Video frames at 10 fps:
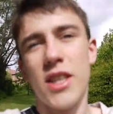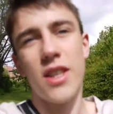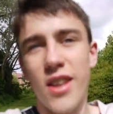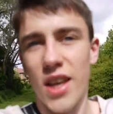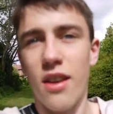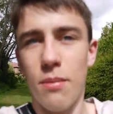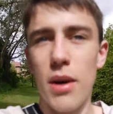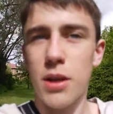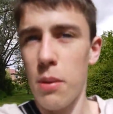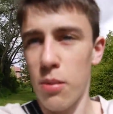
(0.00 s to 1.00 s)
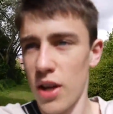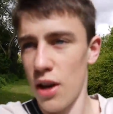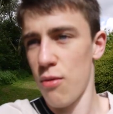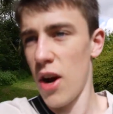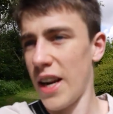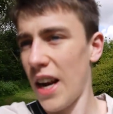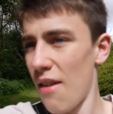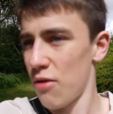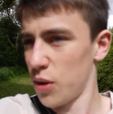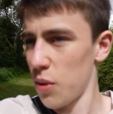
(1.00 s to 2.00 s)
It makes you think, it makes people think you're really
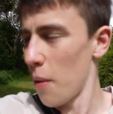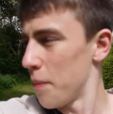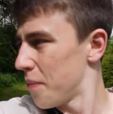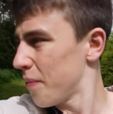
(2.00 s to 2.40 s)
clever as well.